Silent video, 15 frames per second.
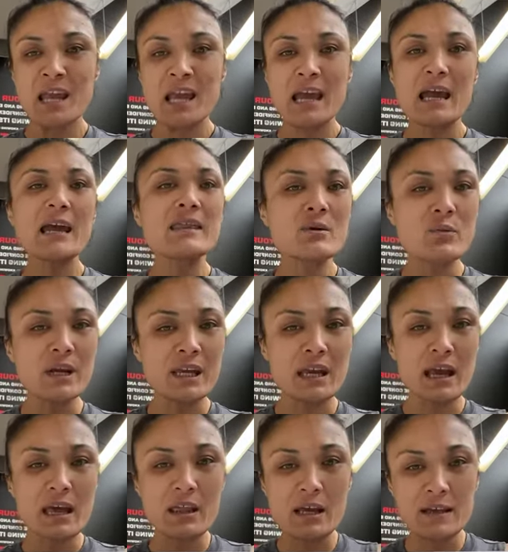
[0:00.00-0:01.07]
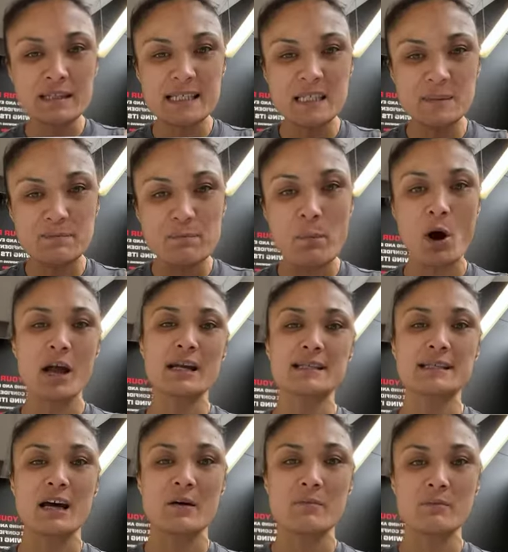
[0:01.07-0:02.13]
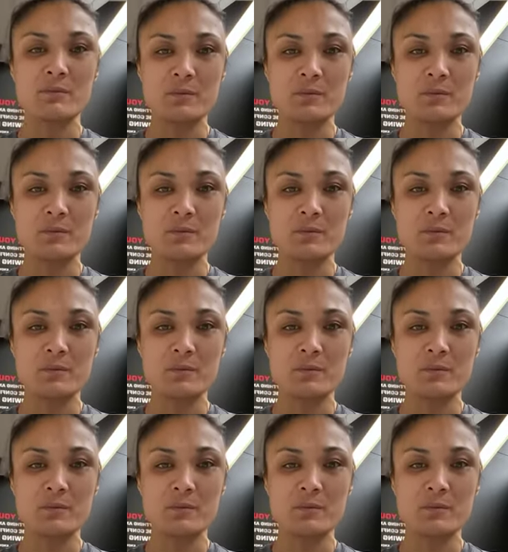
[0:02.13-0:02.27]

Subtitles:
And then it spikes up